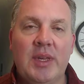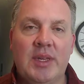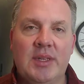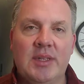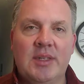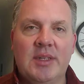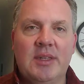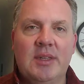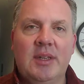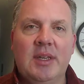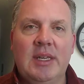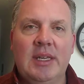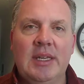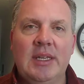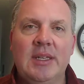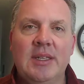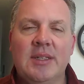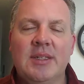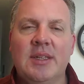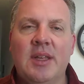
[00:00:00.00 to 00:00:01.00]
is,
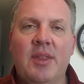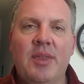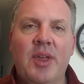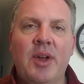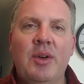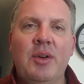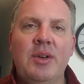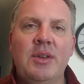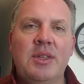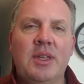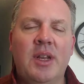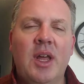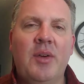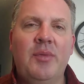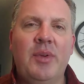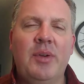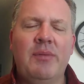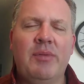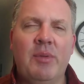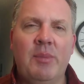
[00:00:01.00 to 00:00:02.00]
is there is
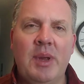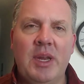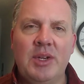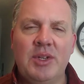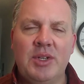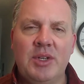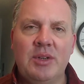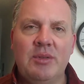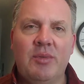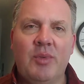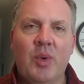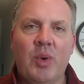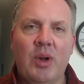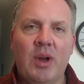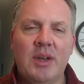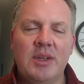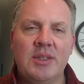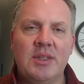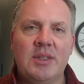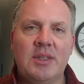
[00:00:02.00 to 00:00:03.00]
enough information for
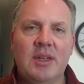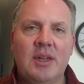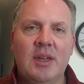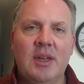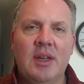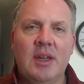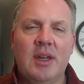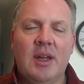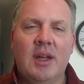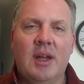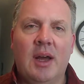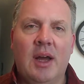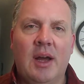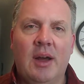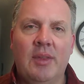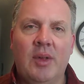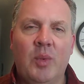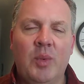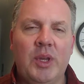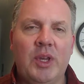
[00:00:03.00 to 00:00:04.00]
us
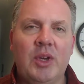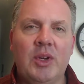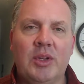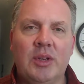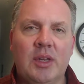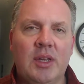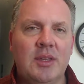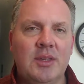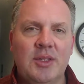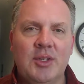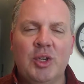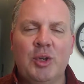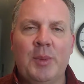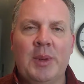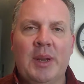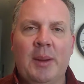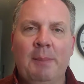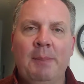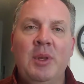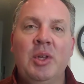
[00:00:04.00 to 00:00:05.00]
uh, that we couldn't consume
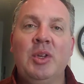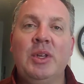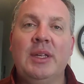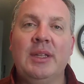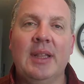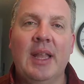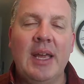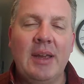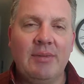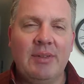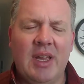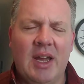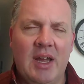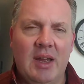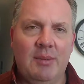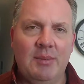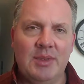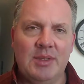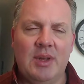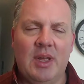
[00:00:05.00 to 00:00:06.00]
in a million
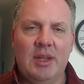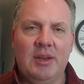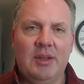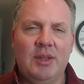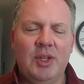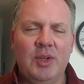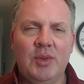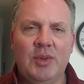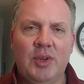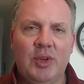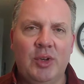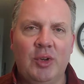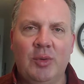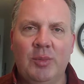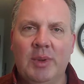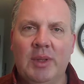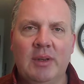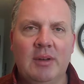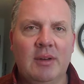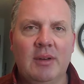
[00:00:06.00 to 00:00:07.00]
lifetimes on
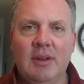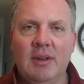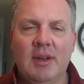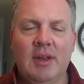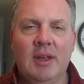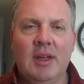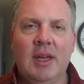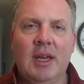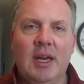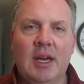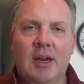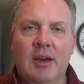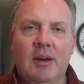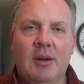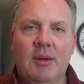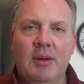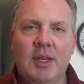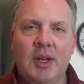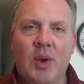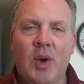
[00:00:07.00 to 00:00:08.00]
YouTube and uh,
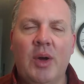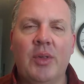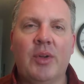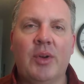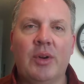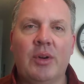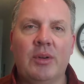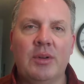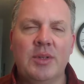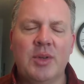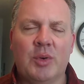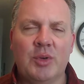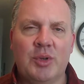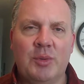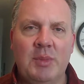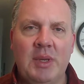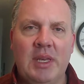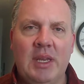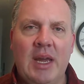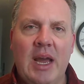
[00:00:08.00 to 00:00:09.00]
you know other
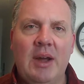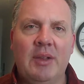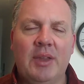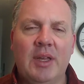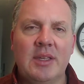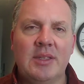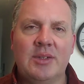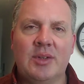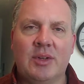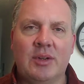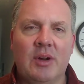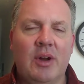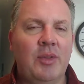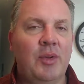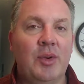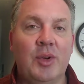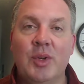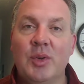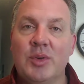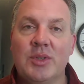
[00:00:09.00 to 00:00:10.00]
social media outlets or
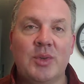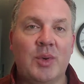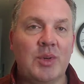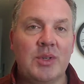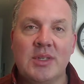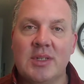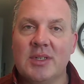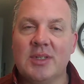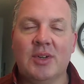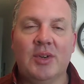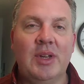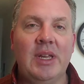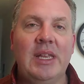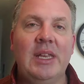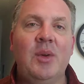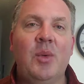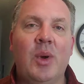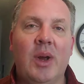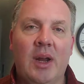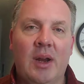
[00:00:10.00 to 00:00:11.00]
other news sources or
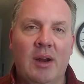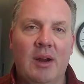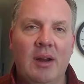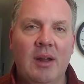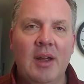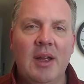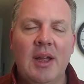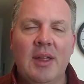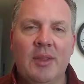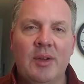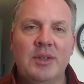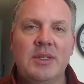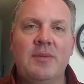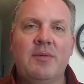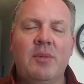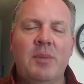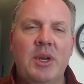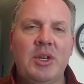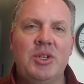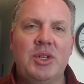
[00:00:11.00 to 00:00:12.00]
anywhere. There's
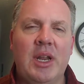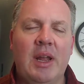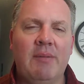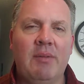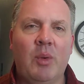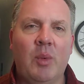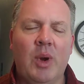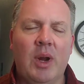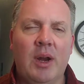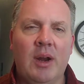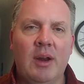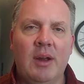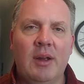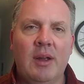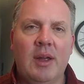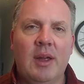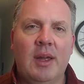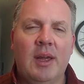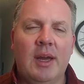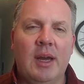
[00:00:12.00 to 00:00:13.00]
information everywhere
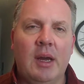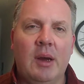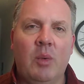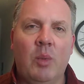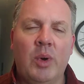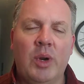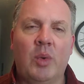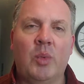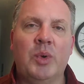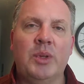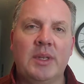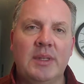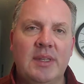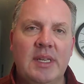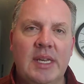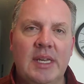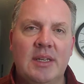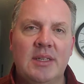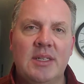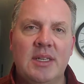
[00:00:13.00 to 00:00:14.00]
uh, what it really
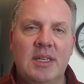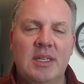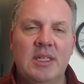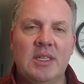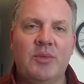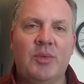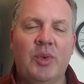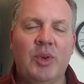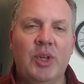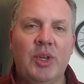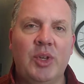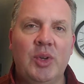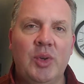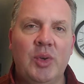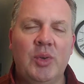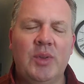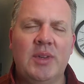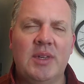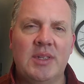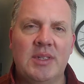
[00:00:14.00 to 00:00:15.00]
takes is for
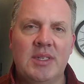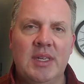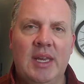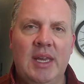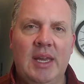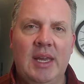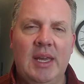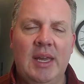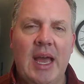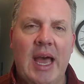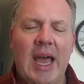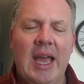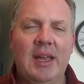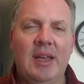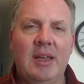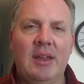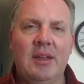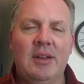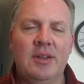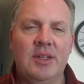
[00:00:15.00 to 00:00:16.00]
you to say,
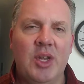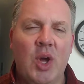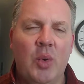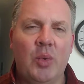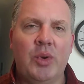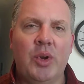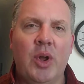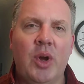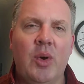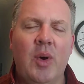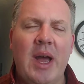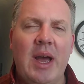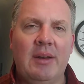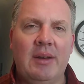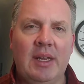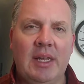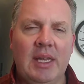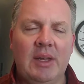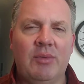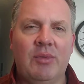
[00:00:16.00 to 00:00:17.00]
I don't know how
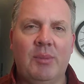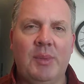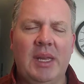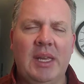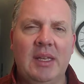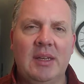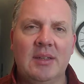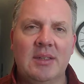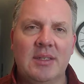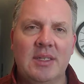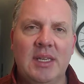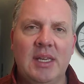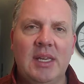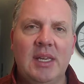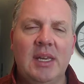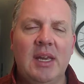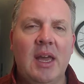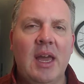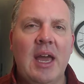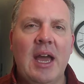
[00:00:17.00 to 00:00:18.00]
to get from A to
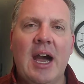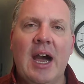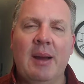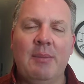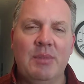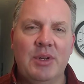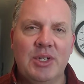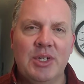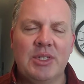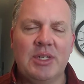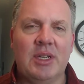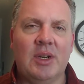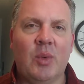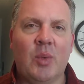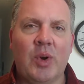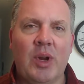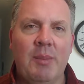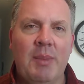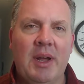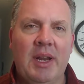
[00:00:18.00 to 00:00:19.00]
Z. I'm just going to
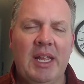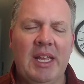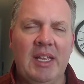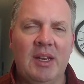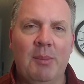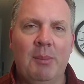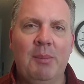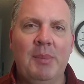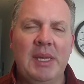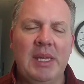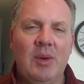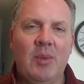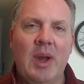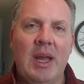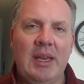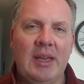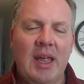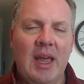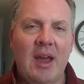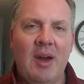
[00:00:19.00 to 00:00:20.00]
worry about A to B
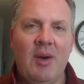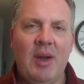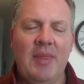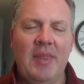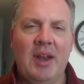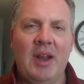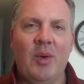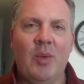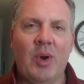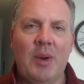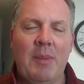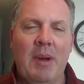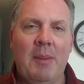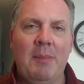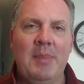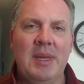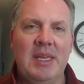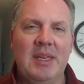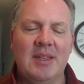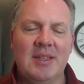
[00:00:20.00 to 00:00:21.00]
right now, and then I'll worry
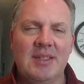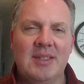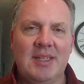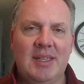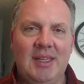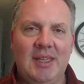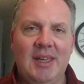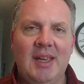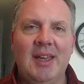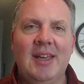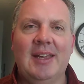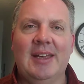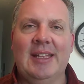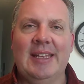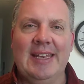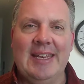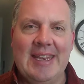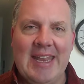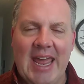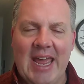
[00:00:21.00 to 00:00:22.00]
about B to C
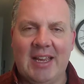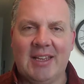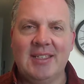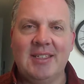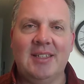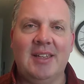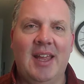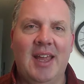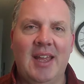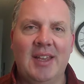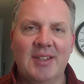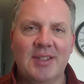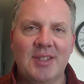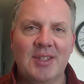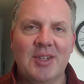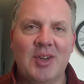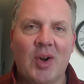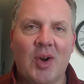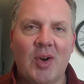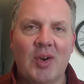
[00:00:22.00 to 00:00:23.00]
next and
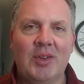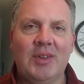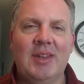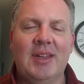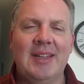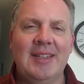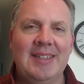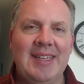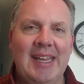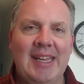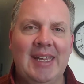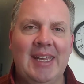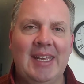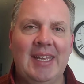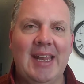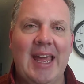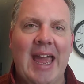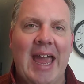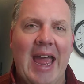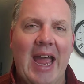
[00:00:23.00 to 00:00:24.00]
start
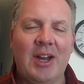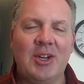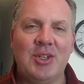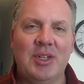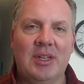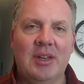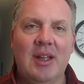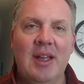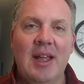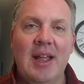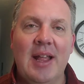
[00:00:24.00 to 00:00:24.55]
taking action.